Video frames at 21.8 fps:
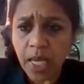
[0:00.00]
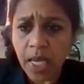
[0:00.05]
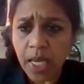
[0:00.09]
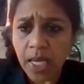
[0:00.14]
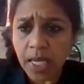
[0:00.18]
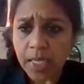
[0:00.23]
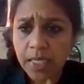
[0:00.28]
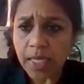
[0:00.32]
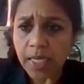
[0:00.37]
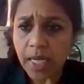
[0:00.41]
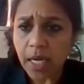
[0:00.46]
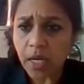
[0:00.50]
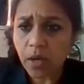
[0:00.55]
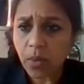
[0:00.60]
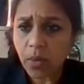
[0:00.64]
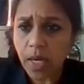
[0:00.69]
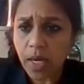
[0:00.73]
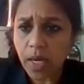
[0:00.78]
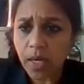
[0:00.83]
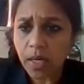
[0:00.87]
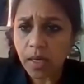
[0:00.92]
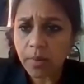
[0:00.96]

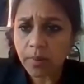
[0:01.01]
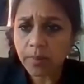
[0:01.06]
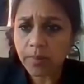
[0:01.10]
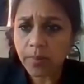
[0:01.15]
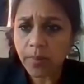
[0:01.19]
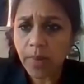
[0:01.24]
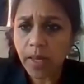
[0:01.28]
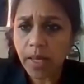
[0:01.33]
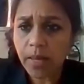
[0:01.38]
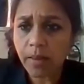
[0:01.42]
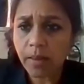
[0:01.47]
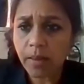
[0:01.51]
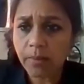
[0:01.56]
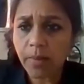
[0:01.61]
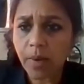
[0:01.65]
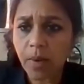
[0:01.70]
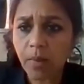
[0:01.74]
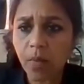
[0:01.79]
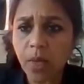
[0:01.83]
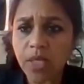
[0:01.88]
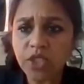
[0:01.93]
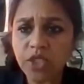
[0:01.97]
Now,
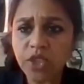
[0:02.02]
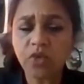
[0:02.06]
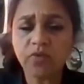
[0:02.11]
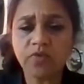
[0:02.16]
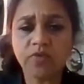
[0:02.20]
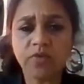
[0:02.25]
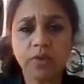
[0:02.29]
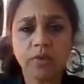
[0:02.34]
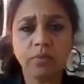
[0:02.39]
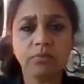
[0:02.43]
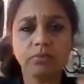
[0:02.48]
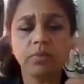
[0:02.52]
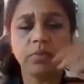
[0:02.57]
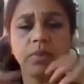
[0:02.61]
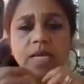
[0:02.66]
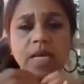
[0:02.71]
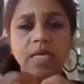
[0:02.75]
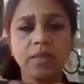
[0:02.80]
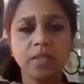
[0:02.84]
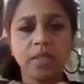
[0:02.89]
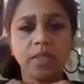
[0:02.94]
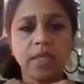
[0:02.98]
once you've
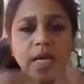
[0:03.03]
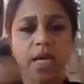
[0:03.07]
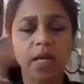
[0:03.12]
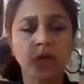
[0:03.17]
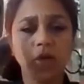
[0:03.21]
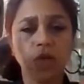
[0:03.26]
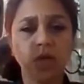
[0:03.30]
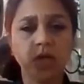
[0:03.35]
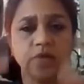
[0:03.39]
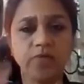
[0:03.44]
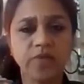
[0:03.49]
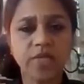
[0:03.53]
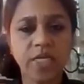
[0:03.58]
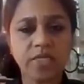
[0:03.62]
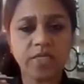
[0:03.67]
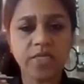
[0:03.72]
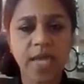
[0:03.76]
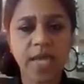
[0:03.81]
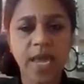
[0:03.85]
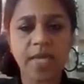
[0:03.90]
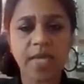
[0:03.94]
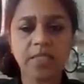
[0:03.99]
done the thyroid, you've done
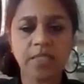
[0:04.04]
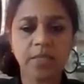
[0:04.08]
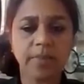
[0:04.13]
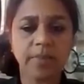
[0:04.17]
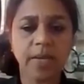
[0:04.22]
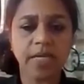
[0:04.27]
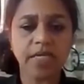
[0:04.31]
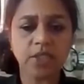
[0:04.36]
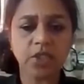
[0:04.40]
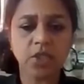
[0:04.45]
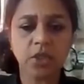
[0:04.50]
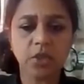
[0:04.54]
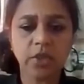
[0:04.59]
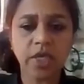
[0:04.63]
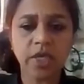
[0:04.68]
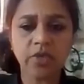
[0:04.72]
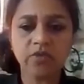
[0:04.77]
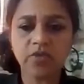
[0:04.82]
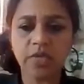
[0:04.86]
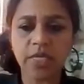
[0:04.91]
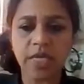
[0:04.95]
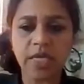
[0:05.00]
the antibodies, you're
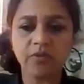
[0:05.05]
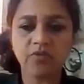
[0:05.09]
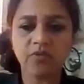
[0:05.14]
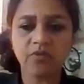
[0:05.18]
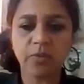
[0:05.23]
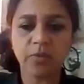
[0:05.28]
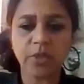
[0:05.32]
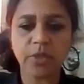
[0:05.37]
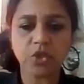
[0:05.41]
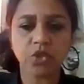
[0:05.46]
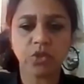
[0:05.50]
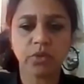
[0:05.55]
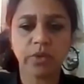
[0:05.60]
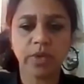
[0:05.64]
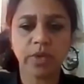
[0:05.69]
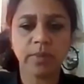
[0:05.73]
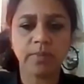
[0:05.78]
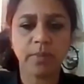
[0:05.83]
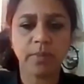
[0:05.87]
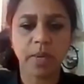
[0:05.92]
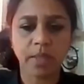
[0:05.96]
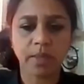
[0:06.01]
looking for the
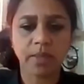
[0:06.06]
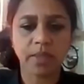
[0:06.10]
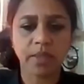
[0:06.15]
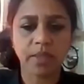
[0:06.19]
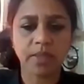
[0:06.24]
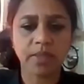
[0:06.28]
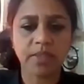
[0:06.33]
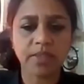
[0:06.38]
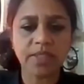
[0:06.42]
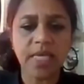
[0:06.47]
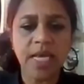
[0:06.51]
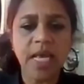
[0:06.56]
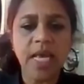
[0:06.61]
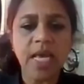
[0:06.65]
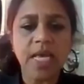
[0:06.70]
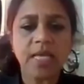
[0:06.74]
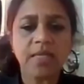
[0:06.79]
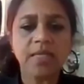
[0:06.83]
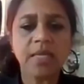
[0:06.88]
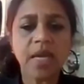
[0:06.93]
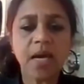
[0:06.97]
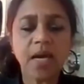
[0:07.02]
inflammatory markers.
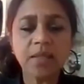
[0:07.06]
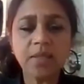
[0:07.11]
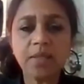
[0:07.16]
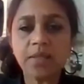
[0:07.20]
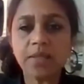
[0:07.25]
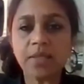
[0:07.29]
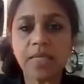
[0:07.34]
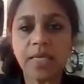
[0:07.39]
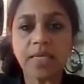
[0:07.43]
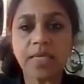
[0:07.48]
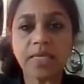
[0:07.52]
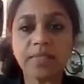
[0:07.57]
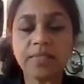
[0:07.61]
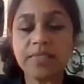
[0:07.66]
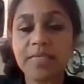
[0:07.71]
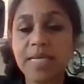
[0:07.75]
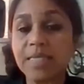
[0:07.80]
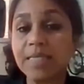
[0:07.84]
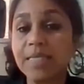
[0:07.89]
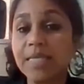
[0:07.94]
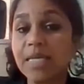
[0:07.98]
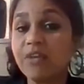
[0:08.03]
The other things
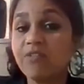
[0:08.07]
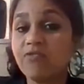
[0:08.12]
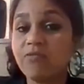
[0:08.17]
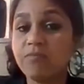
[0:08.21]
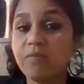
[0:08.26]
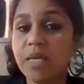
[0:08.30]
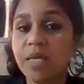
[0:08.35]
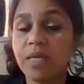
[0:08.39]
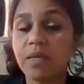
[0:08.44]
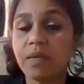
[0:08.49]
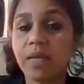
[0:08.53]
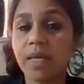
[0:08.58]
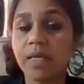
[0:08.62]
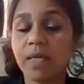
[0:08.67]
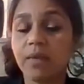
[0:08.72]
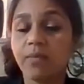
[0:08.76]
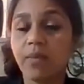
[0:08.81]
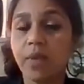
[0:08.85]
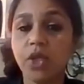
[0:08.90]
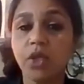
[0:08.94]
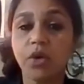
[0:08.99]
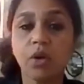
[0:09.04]
that give me, like
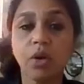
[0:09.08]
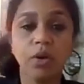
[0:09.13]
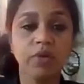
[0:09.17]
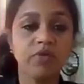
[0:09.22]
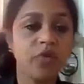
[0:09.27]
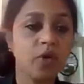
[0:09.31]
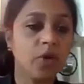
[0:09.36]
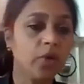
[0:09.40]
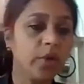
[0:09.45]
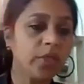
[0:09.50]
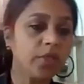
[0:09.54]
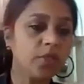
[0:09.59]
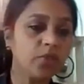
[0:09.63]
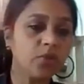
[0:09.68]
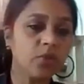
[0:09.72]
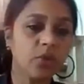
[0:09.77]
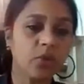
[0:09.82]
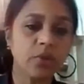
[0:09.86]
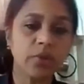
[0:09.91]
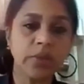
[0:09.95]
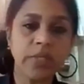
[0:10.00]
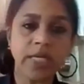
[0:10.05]
if you're going
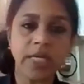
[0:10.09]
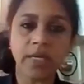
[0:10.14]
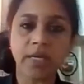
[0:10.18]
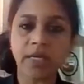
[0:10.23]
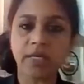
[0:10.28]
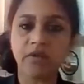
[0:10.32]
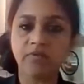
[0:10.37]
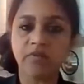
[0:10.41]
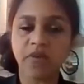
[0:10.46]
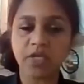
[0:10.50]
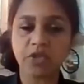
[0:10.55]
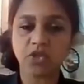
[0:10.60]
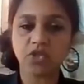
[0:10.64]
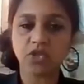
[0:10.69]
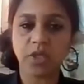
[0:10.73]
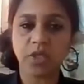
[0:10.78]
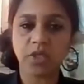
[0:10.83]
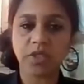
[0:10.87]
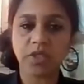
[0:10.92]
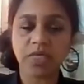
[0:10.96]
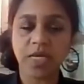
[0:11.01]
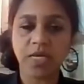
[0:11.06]
to only a
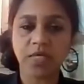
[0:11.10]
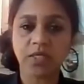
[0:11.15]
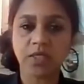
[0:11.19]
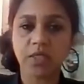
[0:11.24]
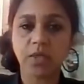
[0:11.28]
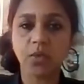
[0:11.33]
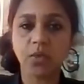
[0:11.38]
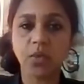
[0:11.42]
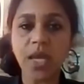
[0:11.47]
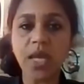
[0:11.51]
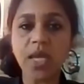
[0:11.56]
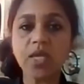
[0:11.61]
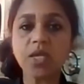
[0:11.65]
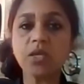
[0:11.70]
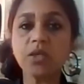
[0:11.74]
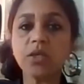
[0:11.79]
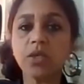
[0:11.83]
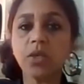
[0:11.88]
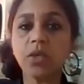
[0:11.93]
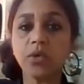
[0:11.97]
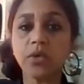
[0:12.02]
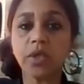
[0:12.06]
conventional doctor, the way you
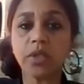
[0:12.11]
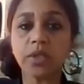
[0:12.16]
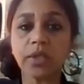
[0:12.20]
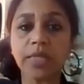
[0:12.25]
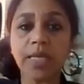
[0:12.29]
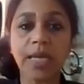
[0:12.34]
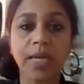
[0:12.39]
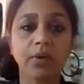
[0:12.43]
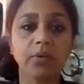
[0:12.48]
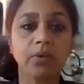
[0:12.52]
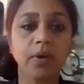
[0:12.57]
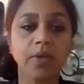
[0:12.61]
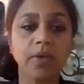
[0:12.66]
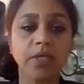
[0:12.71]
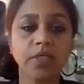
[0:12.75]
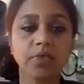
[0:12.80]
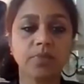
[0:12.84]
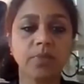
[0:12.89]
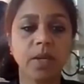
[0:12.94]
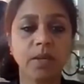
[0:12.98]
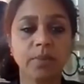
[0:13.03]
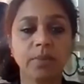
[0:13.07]
know your thyroid
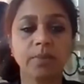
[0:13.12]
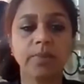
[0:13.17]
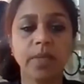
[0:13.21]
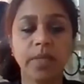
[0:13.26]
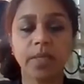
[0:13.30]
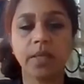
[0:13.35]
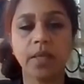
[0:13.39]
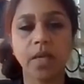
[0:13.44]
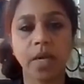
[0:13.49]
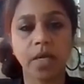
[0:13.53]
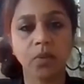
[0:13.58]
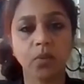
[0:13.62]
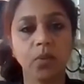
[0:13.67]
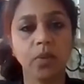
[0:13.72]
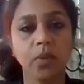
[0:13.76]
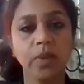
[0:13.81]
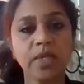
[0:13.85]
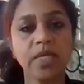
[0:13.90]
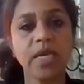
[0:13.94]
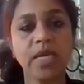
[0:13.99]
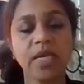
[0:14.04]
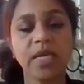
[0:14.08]
is probably not
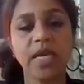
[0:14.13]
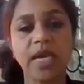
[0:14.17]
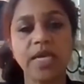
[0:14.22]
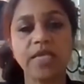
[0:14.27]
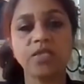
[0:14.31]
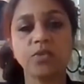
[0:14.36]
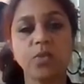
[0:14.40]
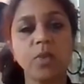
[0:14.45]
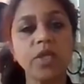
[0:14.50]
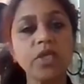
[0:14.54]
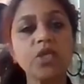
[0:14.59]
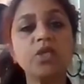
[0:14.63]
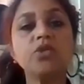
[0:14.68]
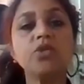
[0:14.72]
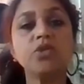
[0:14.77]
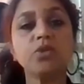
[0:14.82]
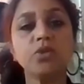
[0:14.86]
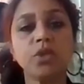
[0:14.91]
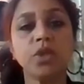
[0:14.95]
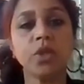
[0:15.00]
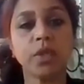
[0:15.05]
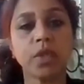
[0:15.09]
working is when you do
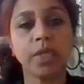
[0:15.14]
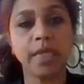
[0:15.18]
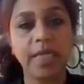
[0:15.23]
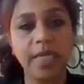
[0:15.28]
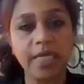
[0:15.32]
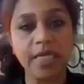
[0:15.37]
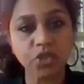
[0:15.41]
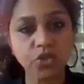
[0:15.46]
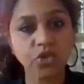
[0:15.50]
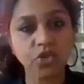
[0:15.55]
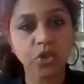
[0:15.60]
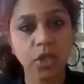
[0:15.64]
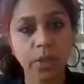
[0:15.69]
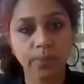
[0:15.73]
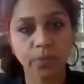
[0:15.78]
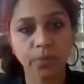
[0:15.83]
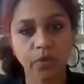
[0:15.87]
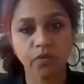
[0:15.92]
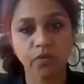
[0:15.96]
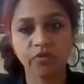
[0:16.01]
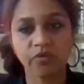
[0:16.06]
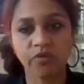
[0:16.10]
your cholesterol
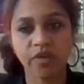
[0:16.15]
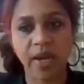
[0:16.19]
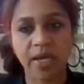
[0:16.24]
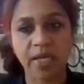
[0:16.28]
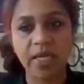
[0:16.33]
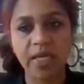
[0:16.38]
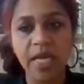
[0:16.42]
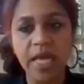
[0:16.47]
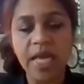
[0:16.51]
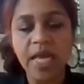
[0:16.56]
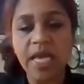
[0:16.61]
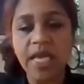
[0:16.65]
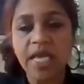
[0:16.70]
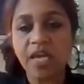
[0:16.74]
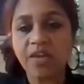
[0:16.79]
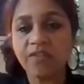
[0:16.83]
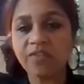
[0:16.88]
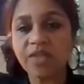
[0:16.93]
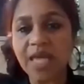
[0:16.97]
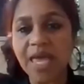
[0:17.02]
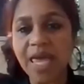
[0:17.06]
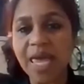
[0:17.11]
profile,
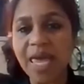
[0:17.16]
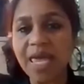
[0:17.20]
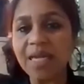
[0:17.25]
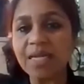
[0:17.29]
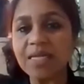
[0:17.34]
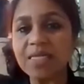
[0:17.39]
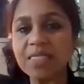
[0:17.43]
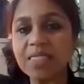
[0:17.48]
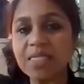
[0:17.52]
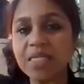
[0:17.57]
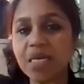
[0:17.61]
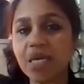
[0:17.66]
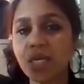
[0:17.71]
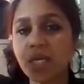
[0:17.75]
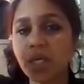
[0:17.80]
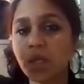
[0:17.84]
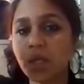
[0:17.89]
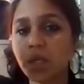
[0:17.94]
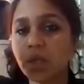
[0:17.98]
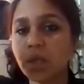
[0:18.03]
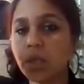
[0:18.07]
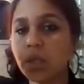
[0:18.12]
if the LDL
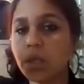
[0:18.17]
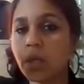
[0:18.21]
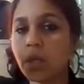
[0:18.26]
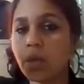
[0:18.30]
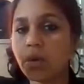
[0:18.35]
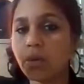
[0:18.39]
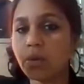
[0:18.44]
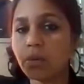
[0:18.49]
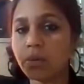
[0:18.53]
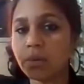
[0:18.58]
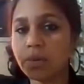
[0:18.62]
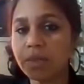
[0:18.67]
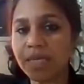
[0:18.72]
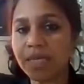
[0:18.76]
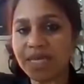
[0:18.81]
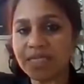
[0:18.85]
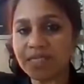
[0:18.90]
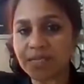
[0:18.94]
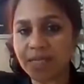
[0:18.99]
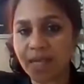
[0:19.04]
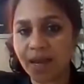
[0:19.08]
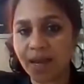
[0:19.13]
alone
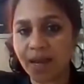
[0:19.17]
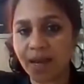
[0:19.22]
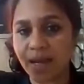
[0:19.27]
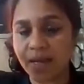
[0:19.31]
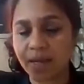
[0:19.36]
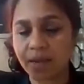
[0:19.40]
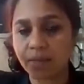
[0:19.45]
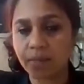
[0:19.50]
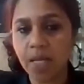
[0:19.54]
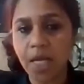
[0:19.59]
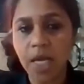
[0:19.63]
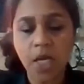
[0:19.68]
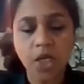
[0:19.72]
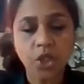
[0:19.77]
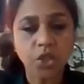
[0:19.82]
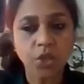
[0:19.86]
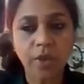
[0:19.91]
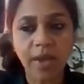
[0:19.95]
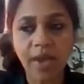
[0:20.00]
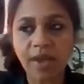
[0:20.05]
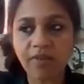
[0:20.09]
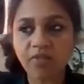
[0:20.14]
gets high.
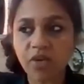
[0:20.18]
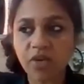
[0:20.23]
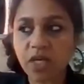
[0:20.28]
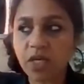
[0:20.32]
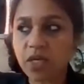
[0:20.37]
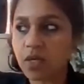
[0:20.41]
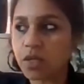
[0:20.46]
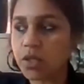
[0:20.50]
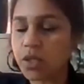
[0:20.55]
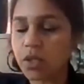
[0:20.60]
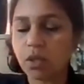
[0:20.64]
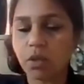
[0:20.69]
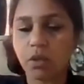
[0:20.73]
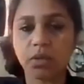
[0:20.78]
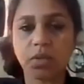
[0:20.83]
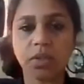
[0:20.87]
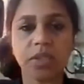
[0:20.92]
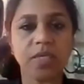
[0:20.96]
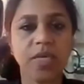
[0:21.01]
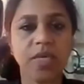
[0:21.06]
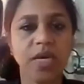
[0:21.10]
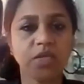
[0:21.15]
So every year you go to
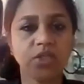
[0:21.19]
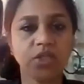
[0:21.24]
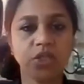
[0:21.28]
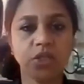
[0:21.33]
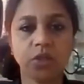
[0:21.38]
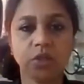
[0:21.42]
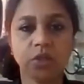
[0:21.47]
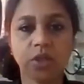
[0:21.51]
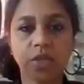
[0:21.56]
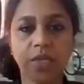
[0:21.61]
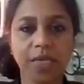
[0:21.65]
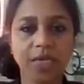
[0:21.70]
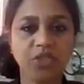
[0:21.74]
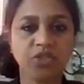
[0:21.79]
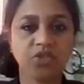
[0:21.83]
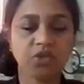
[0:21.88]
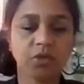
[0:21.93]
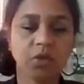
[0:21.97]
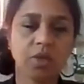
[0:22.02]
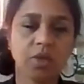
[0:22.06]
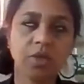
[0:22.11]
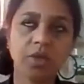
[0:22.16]
the doctor, your
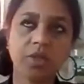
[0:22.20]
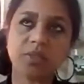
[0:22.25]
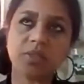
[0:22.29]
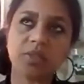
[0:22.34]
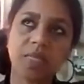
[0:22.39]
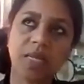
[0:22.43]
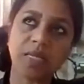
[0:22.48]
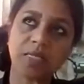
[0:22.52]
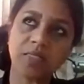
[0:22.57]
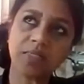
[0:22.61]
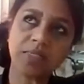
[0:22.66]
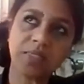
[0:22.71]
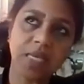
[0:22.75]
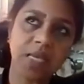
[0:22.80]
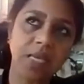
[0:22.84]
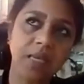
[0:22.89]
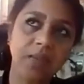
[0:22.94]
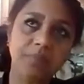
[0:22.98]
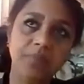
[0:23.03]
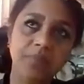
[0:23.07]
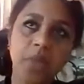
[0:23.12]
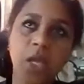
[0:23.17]
cholesterol is like,
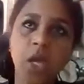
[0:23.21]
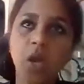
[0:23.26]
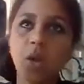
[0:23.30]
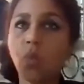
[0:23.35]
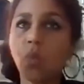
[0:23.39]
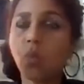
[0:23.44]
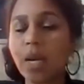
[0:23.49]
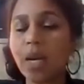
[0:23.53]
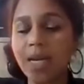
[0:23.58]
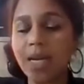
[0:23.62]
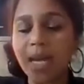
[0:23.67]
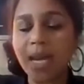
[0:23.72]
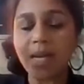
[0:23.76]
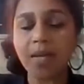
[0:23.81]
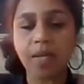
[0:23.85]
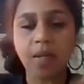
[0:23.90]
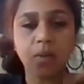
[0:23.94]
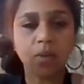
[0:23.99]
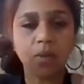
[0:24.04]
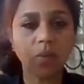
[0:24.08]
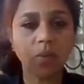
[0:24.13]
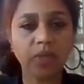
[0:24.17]
say,
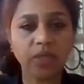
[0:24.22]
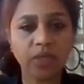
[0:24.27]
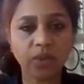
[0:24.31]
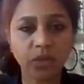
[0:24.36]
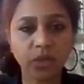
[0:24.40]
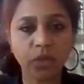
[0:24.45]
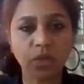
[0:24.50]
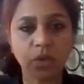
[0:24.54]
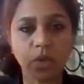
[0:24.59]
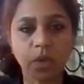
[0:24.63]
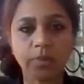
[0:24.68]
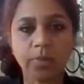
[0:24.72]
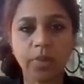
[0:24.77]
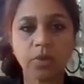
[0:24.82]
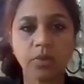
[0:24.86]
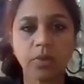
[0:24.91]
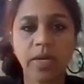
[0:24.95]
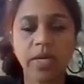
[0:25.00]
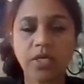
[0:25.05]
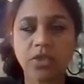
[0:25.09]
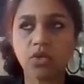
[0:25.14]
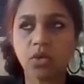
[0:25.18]
180 within the normal
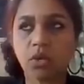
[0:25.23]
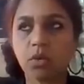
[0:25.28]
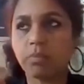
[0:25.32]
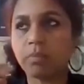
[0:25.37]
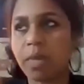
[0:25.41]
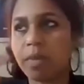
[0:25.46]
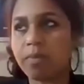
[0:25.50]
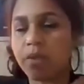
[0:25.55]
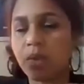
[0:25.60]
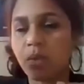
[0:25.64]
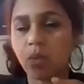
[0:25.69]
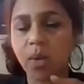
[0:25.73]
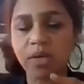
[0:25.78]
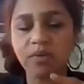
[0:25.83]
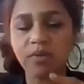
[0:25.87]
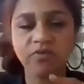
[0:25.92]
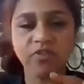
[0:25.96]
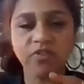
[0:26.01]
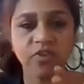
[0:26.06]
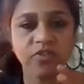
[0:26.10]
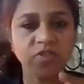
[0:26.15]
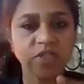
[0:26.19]
range, or maybe
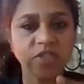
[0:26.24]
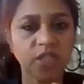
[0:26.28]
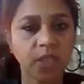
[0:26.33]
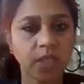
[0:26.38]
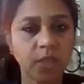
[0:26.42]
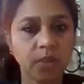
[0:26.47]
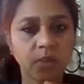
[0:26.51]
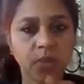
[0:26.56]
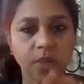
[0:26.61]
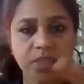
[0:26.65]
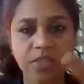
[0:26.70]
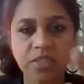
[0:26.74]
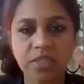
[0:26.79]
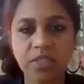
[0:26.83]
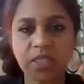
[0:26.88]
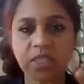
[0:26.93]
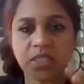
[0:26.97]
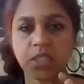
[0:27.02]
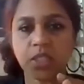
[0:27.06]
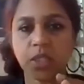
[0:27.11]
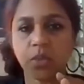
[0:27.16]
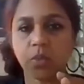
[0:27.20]
150,
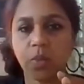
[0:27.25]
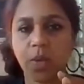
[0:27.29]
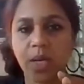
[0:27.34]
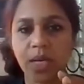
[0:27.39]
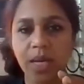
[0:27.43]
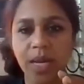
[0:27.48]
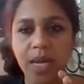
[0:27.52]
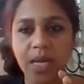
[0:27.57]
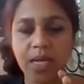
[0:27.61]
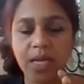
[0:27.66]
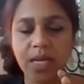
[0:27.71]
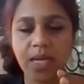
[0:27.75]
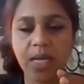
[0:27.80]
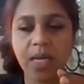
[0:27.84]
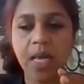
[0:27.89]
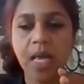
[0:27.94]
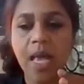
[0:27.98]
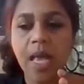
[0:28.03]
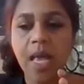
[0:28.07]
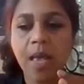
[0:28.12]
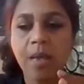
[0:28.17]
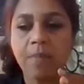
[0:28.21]
160, 180,
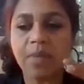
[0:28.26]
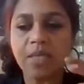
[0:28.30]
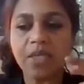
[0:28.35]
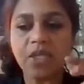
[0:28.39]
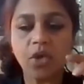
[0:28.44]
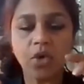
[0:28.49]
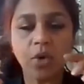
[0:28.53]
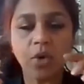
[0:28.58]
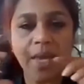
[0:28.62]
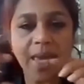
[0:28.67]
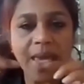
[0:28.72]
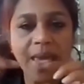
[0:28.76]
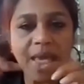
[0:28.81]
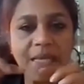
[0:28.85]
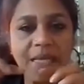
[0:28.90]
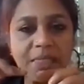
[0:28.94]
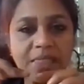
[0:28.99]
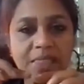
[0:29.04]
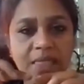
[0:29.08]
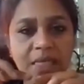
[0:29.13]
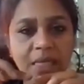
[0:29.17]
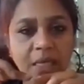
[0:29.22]
but your
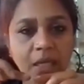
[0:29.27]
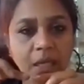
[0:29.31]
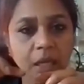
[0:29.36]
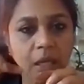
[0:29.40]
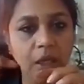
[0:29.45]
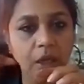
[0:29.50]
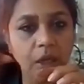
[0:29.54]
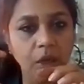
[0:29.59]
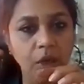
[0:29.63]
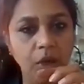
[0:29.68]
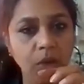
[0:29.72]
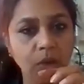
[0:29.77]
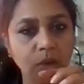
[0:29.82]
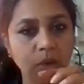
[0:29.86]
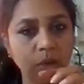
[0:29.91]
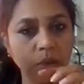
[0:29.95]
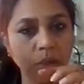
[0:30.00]
LDL alone